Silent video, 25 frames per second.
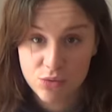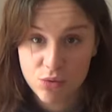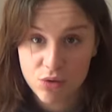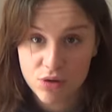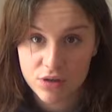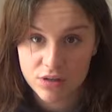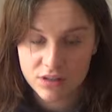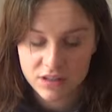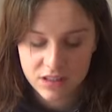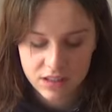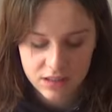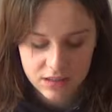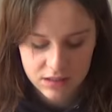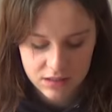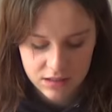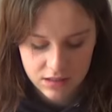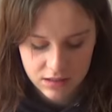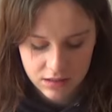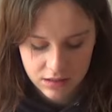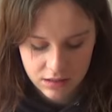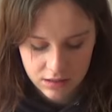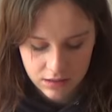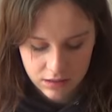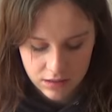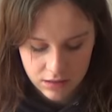
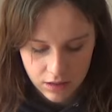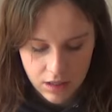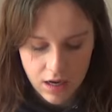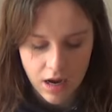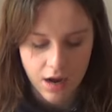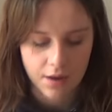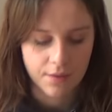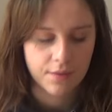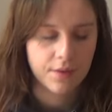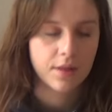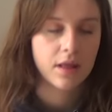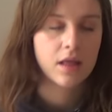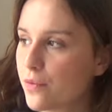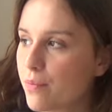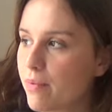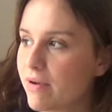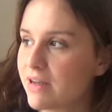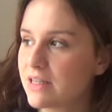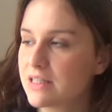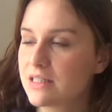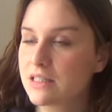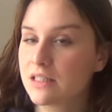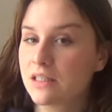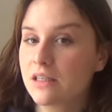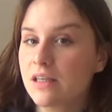artist? Yeah.
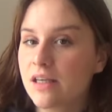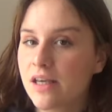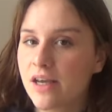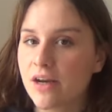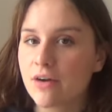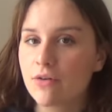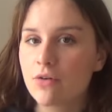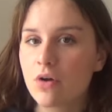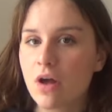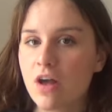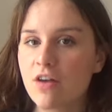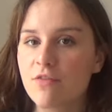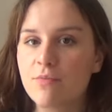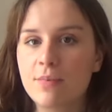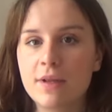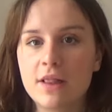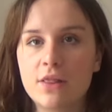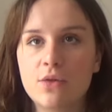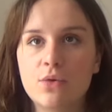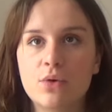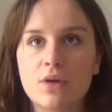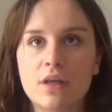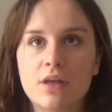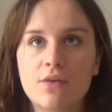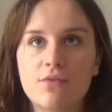Last year I've been
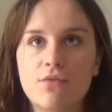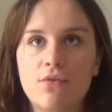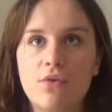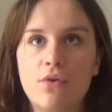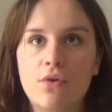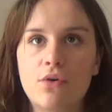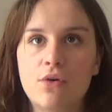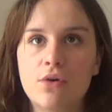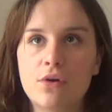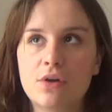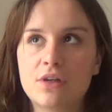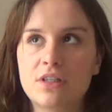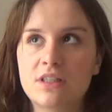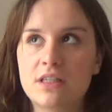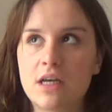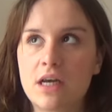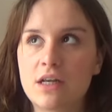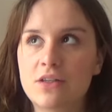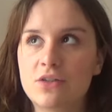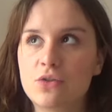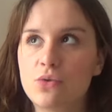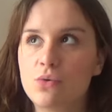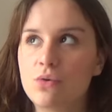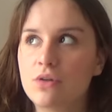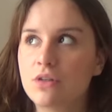looking for a
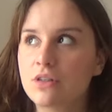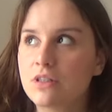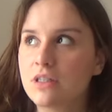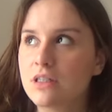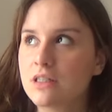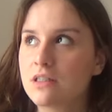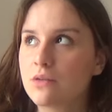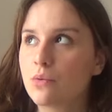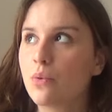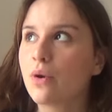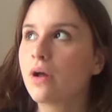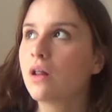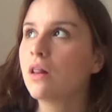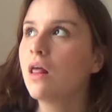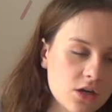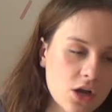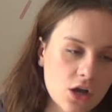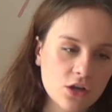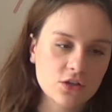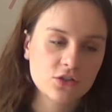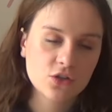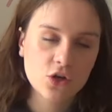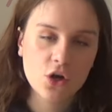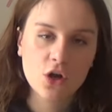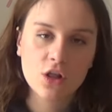tattoo artist, well,
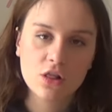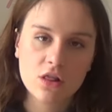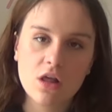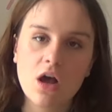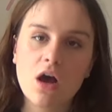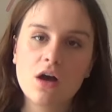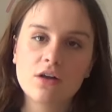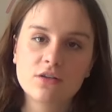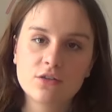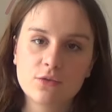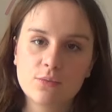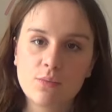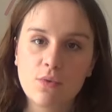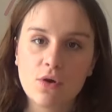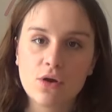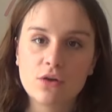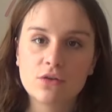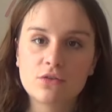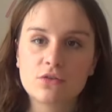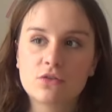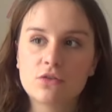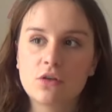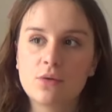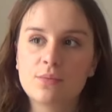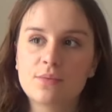not a lot,
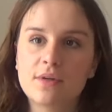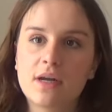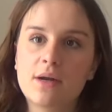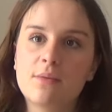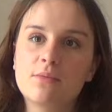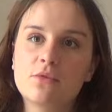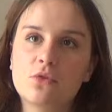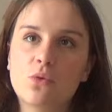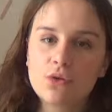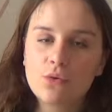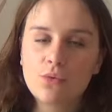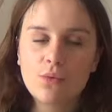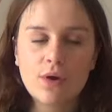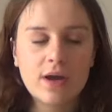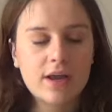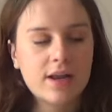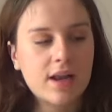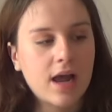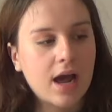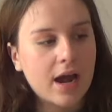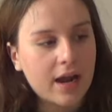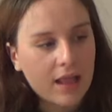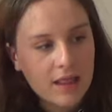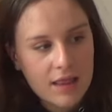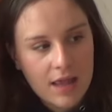but sometimes when
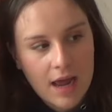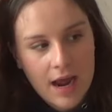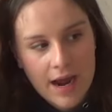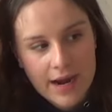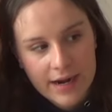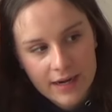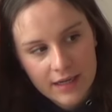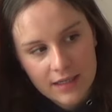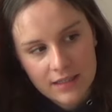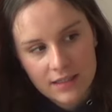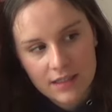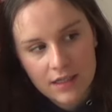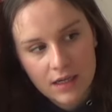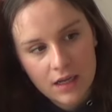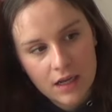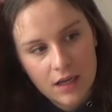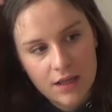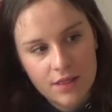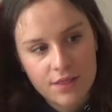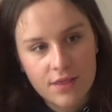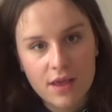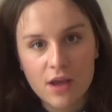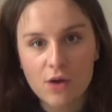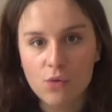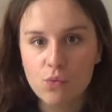I liked
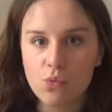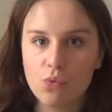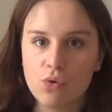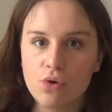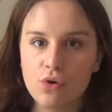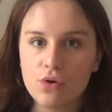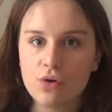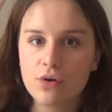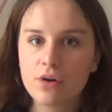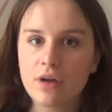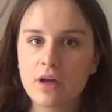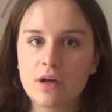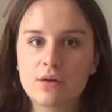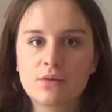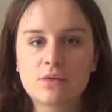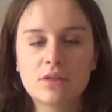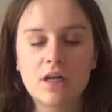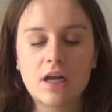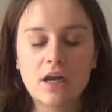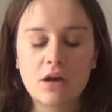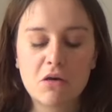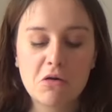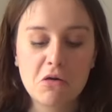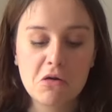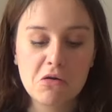their work, I was
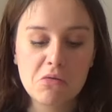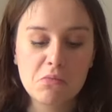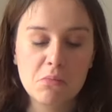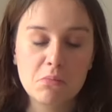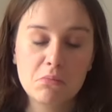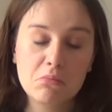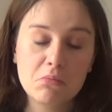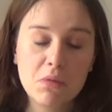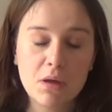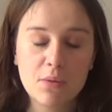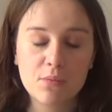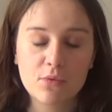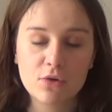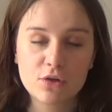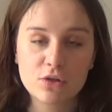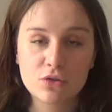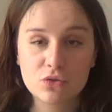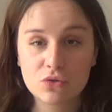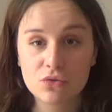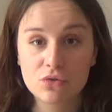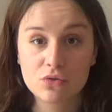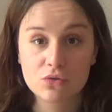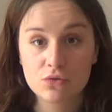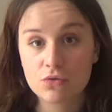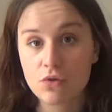like, oh, I'm going
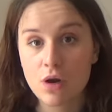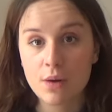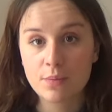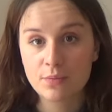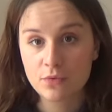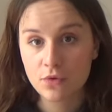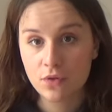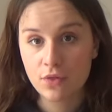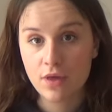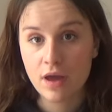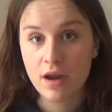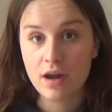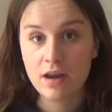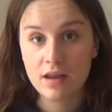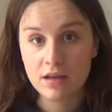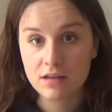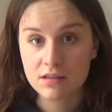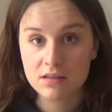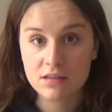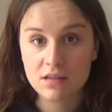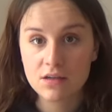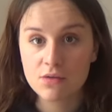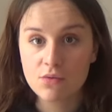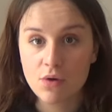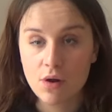to subscribe to their
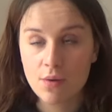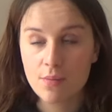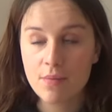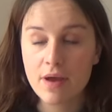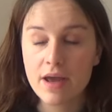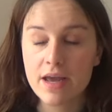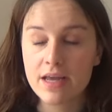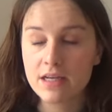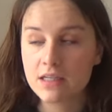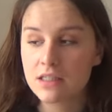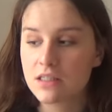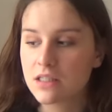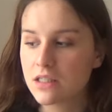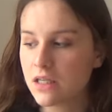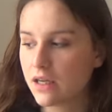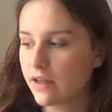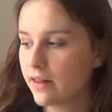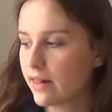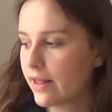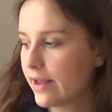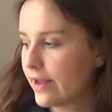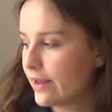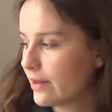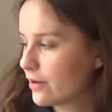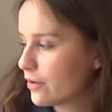Instagram and see
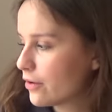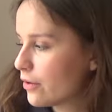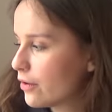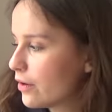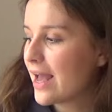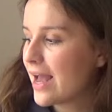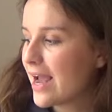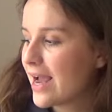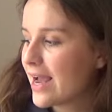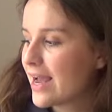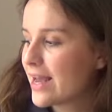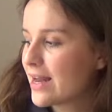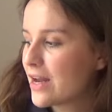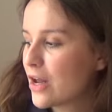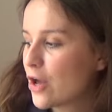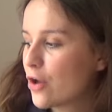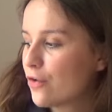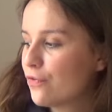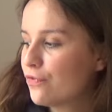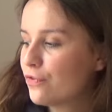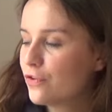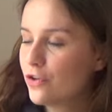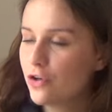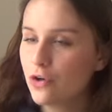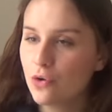later. And a
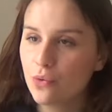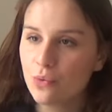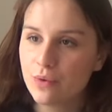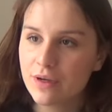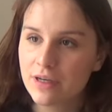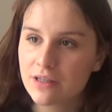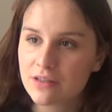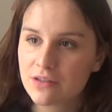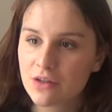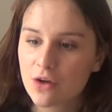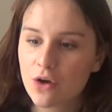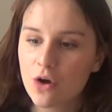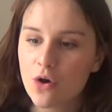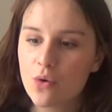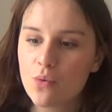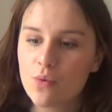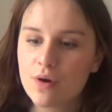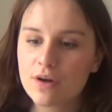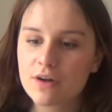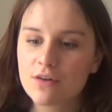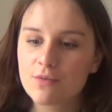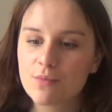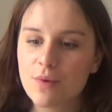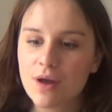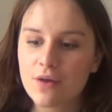few weeks ago,
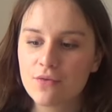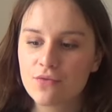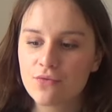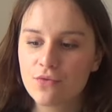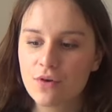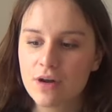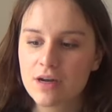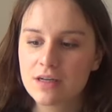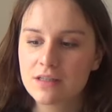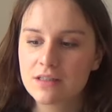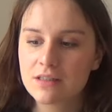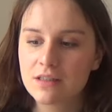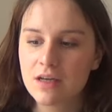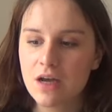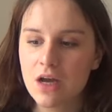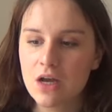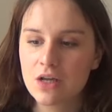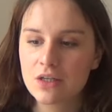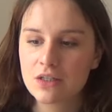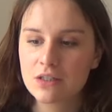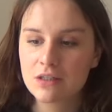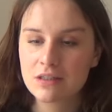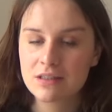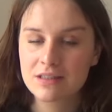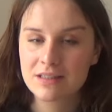one of my friends
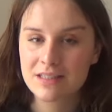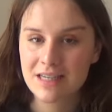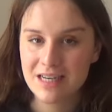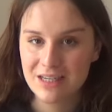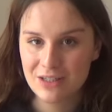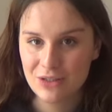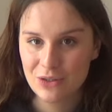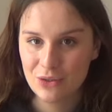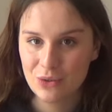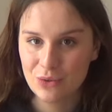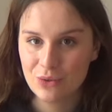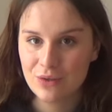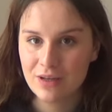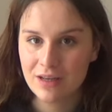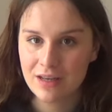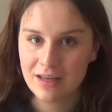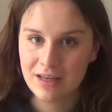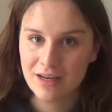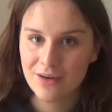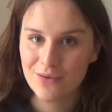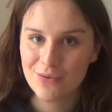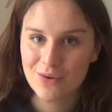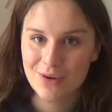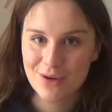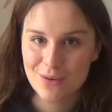got tattooed
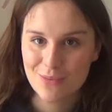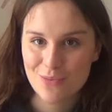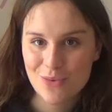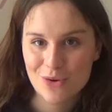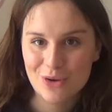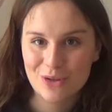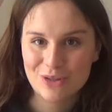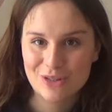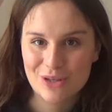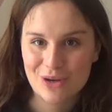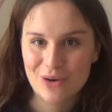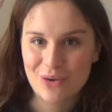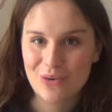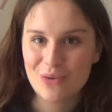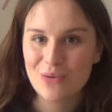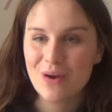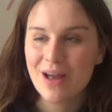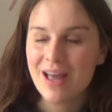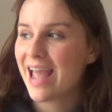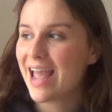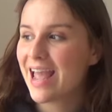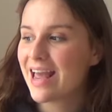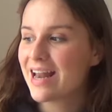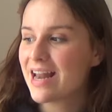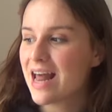here in Bordeaux,
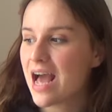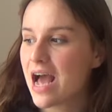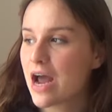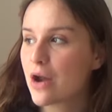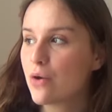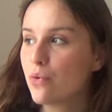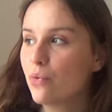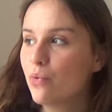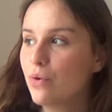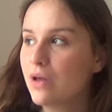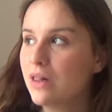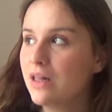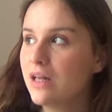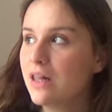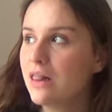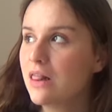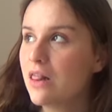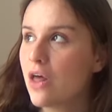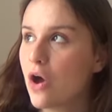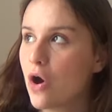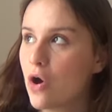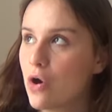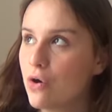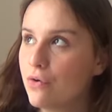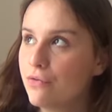and I really
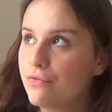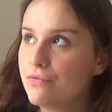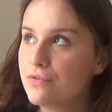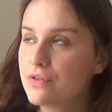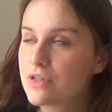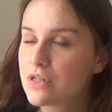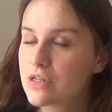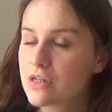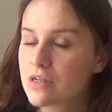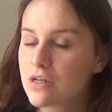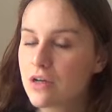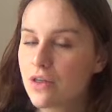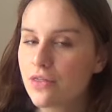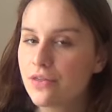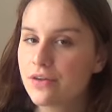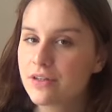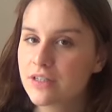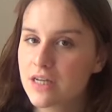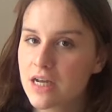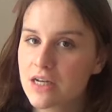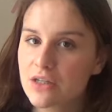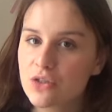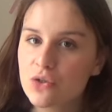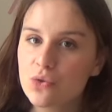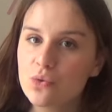loved the
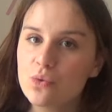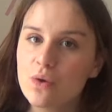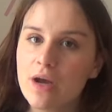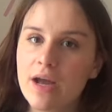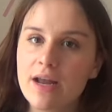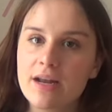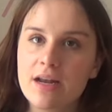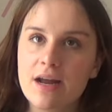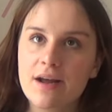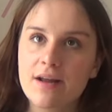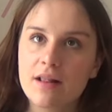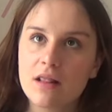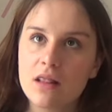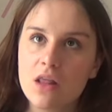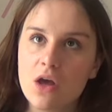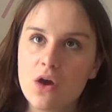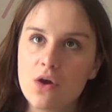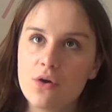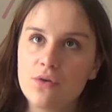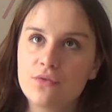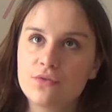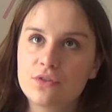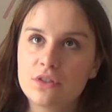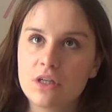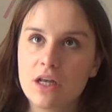tattoo, and I
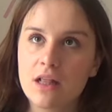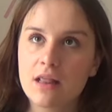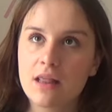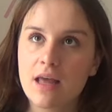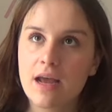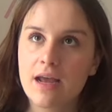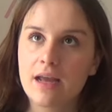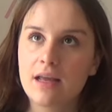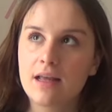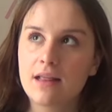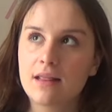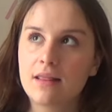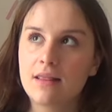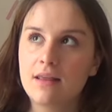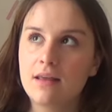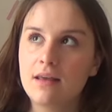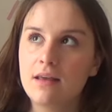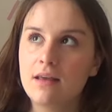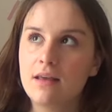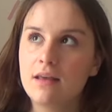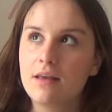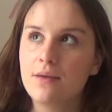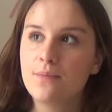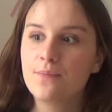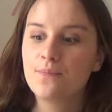loved like
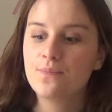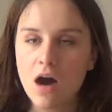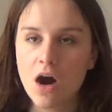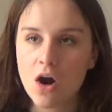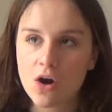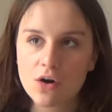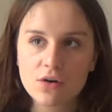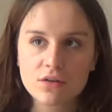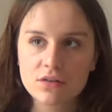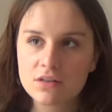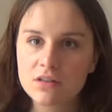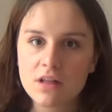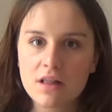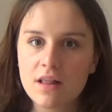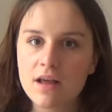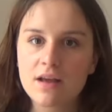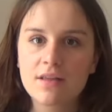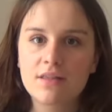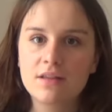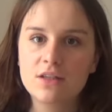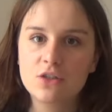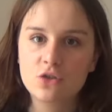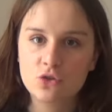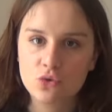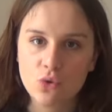the art, like
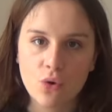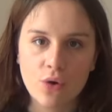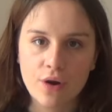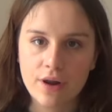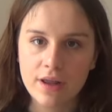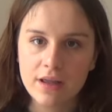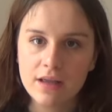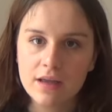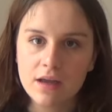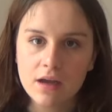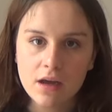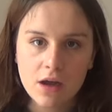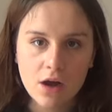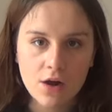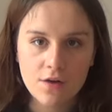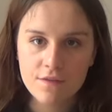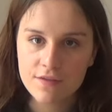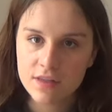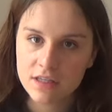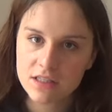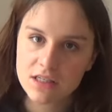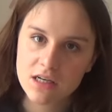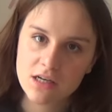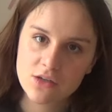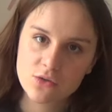the drawing of
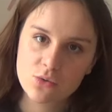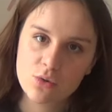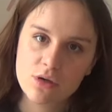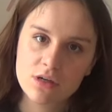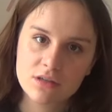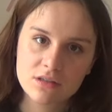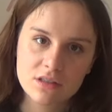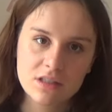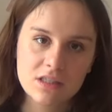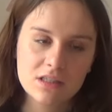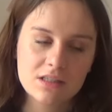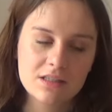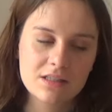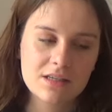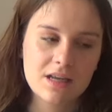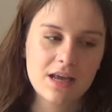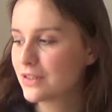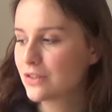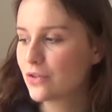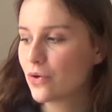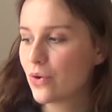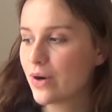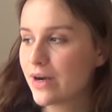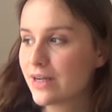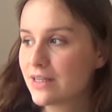the tattoo artist.
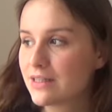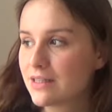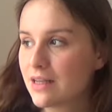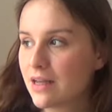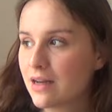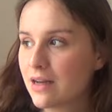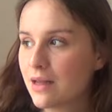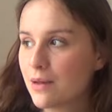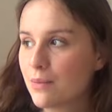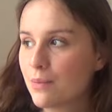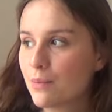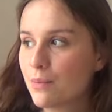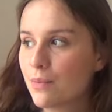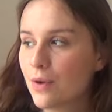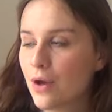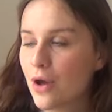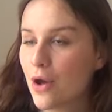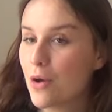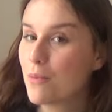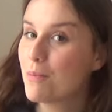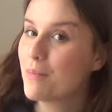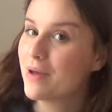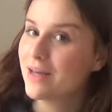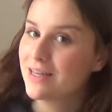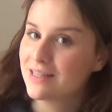So I sent him
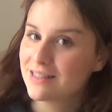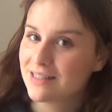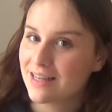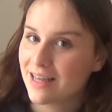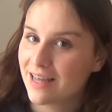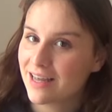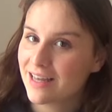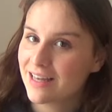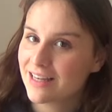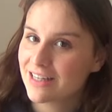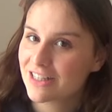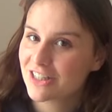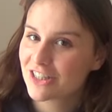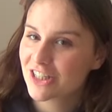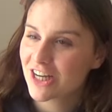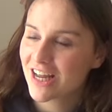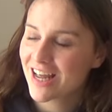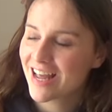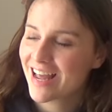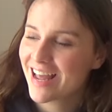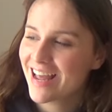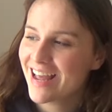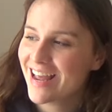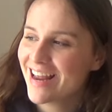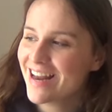a message,
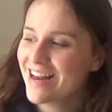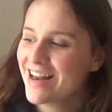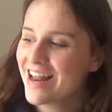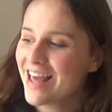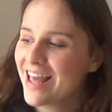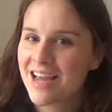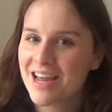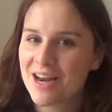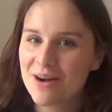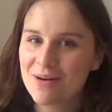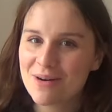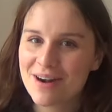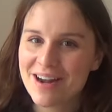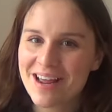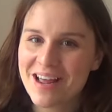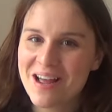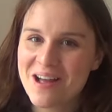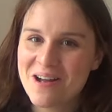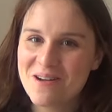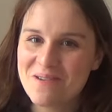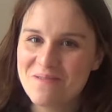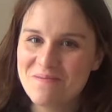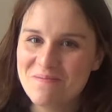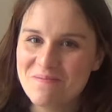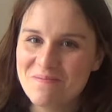and here I
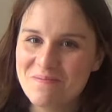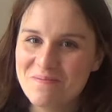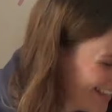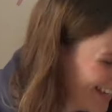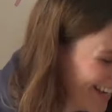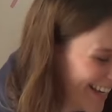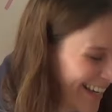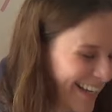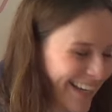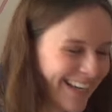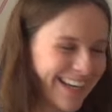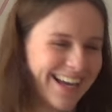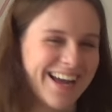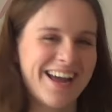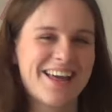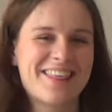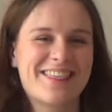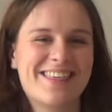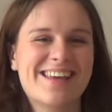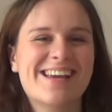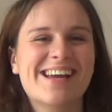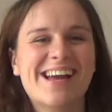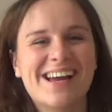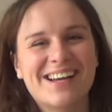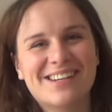am. I
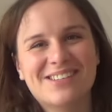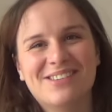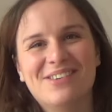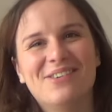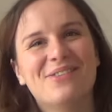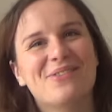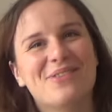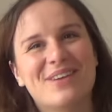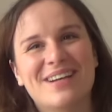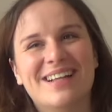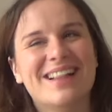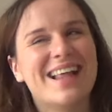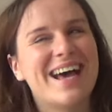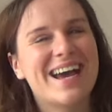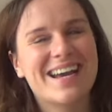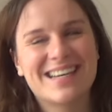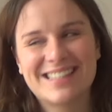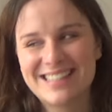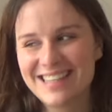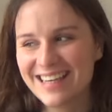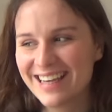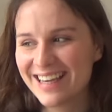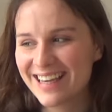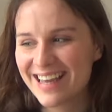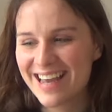think I don't
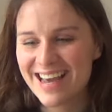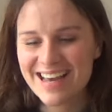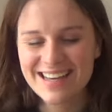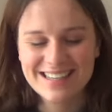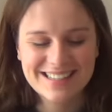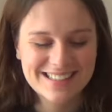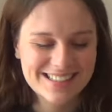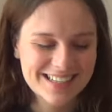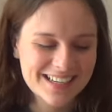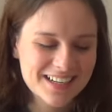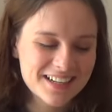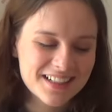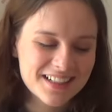realize it yet.